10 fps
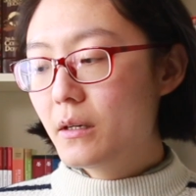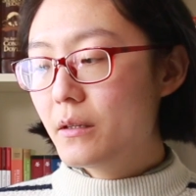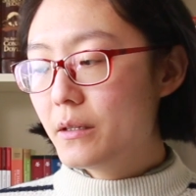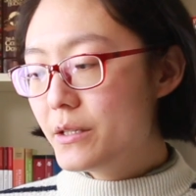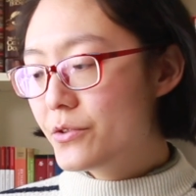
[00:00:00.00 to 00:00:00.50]

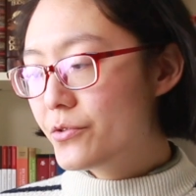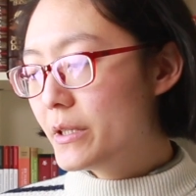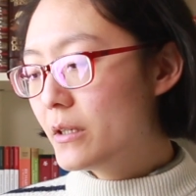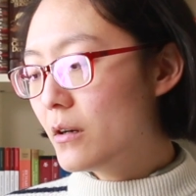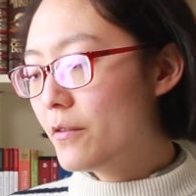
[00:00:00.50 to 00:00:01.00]
The
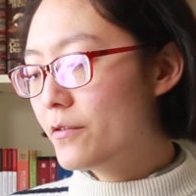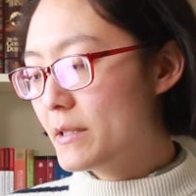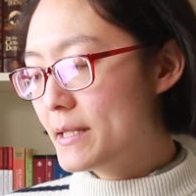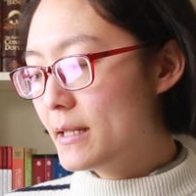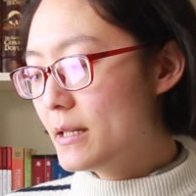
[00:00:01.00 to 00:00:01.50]
history of
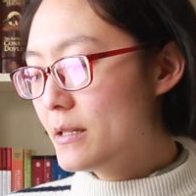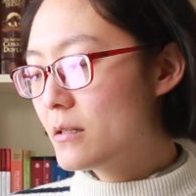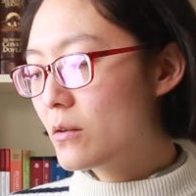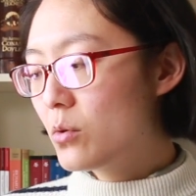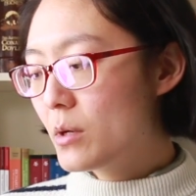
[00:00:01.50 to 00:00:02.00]

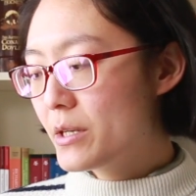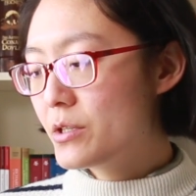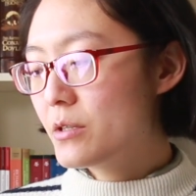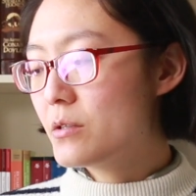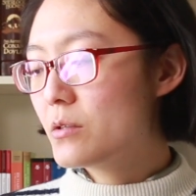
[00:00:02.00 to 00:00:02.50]
Rasselas
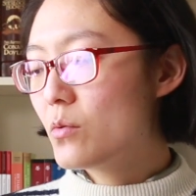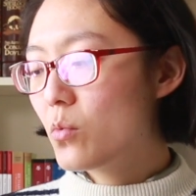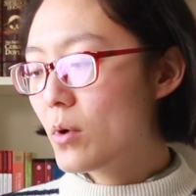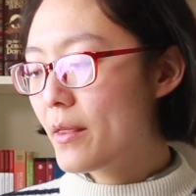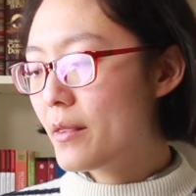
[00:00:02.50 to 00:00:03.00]
questions
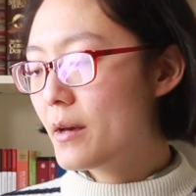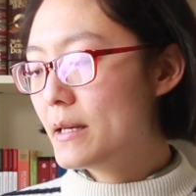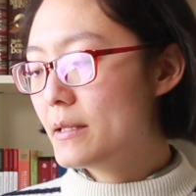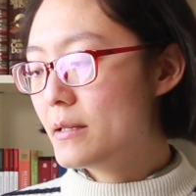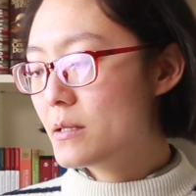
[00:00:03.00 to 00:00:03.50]
whether
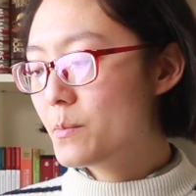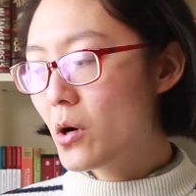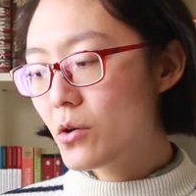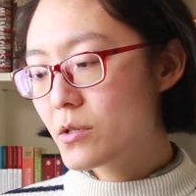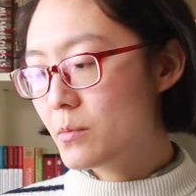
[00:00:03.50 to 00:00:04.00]
it is
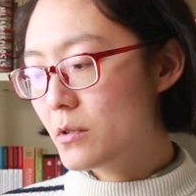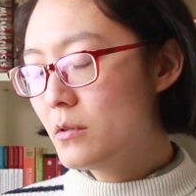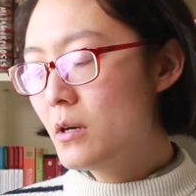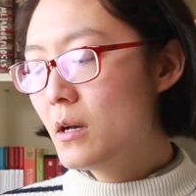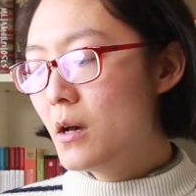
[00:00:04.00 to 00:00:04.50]

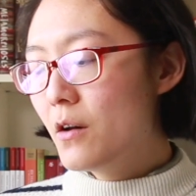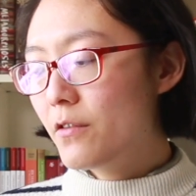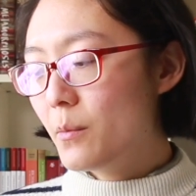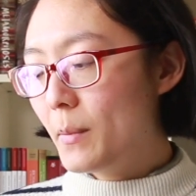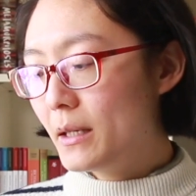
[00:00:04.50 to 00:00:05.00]
possible
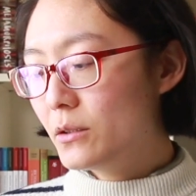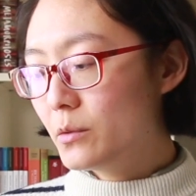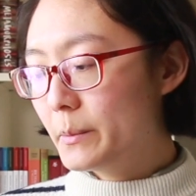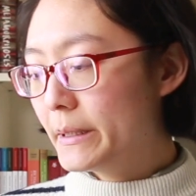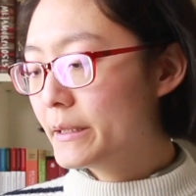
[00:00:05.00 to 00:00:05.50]
for man
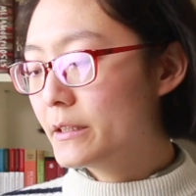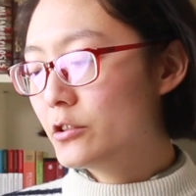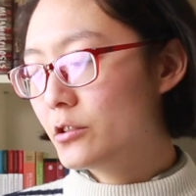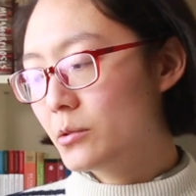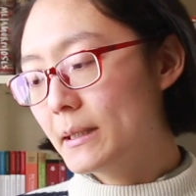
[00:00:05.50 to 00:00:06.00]
to make a
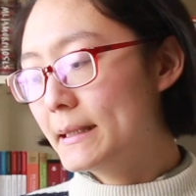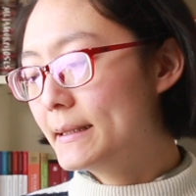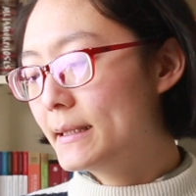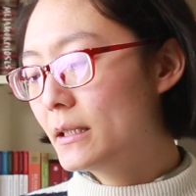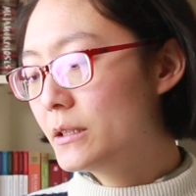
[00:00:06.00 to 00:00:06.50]

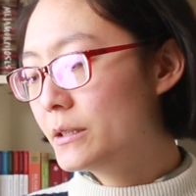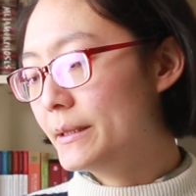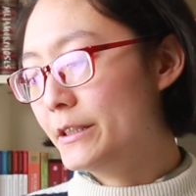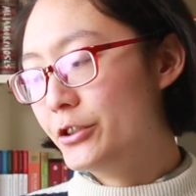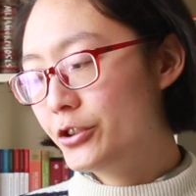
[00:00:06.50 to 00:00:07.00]
choice to
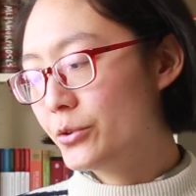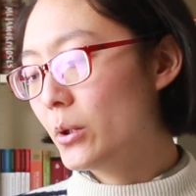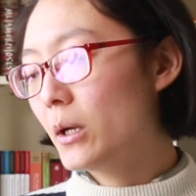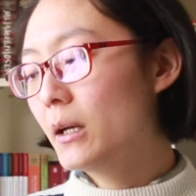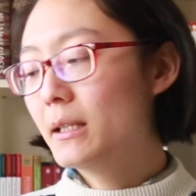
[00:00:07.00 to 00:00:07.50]

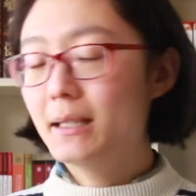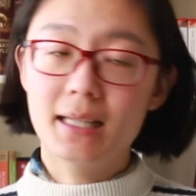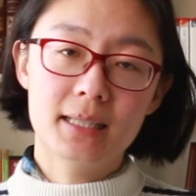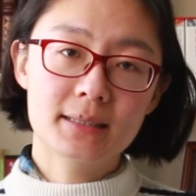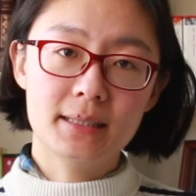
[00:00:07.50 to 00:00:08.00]
ensure
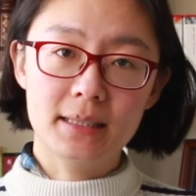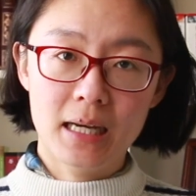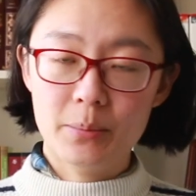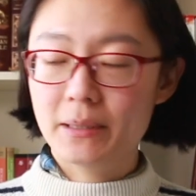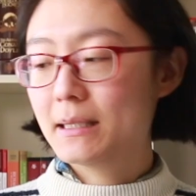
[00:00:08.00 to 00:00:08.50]
lasting
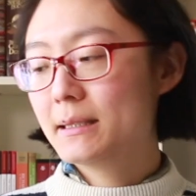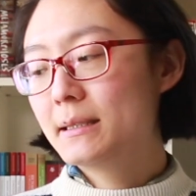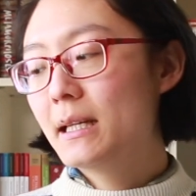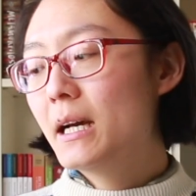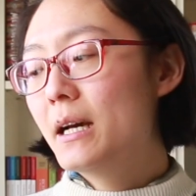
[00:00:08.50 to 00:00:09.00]

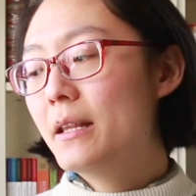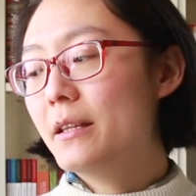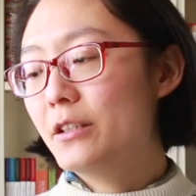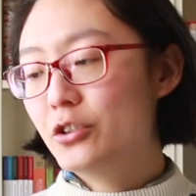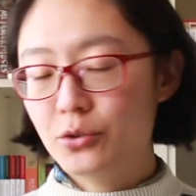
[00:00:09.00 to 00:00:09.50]
happiness,
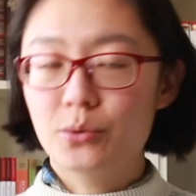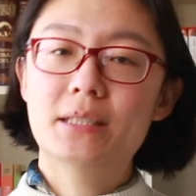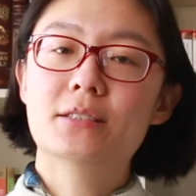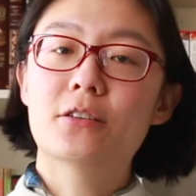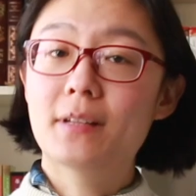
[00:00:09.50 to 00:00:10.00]
the
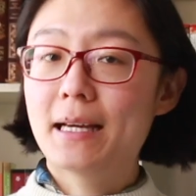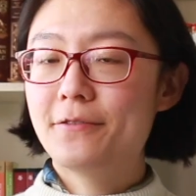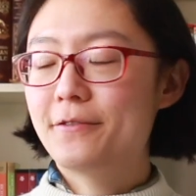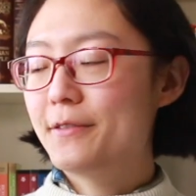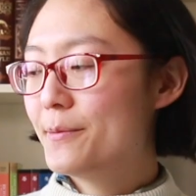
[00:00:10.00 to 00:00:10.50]
choice of life.